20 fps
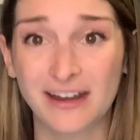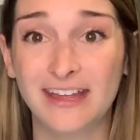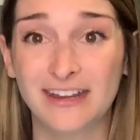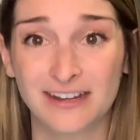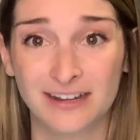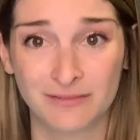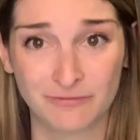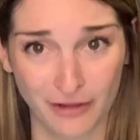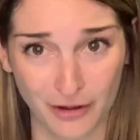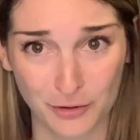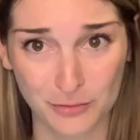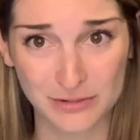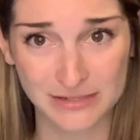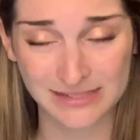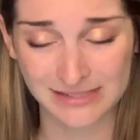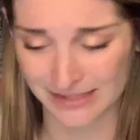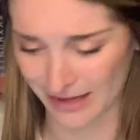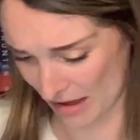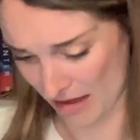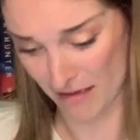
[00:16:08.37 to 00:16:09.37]
it
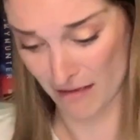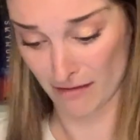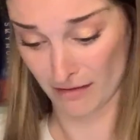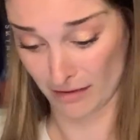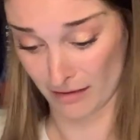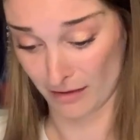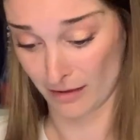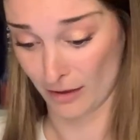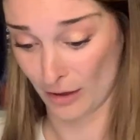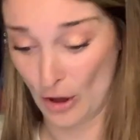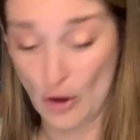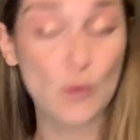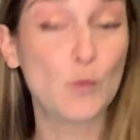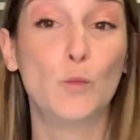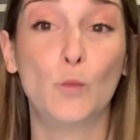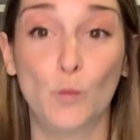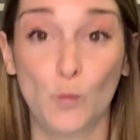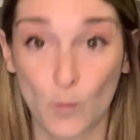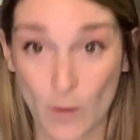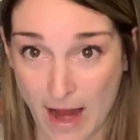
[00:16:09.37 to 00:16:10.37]
evokes.
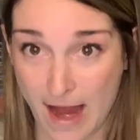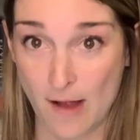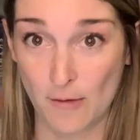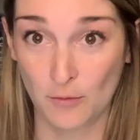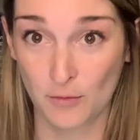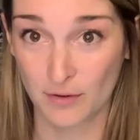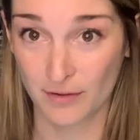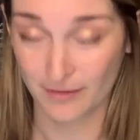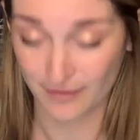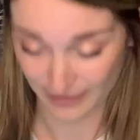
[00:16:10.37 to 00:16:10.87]
Wow.